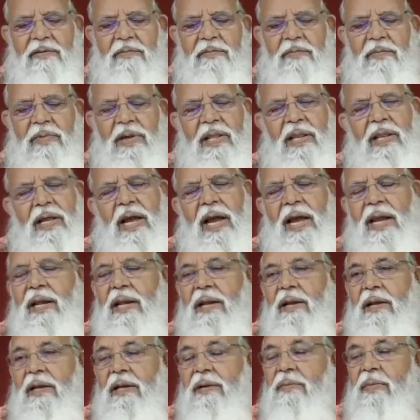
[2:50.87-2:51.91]
Many, and
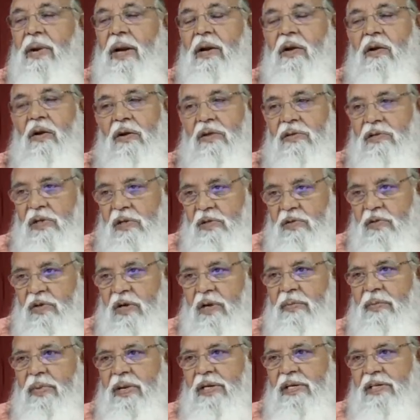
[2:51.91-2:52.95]
in my talks also
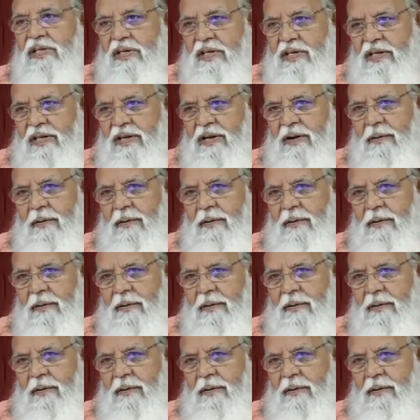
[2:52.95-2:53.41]
I mentioned.